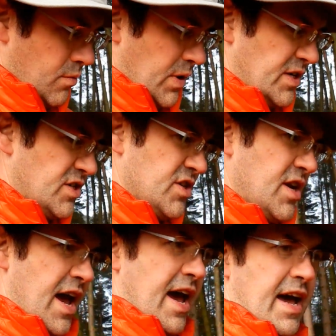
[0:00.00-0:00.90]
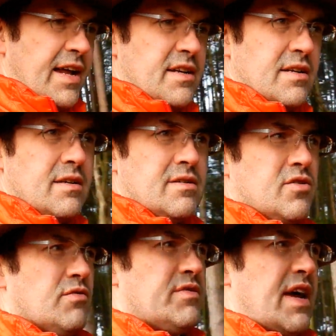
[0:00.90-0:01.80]
which had
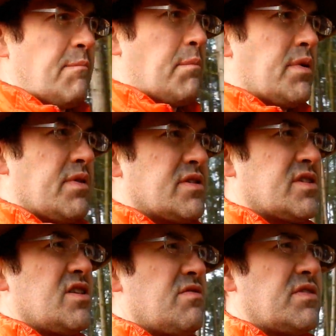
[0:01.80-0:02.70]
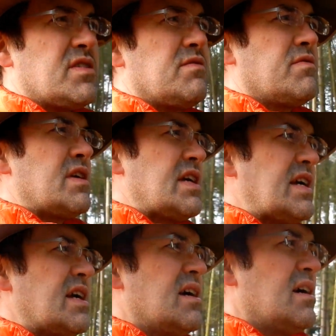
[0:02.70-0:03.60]
sort of dampened the surface of
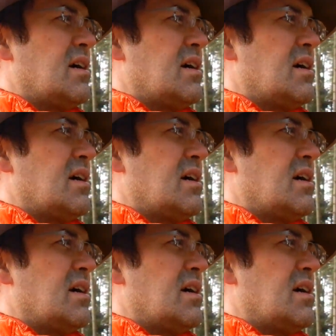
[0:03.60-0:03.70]
the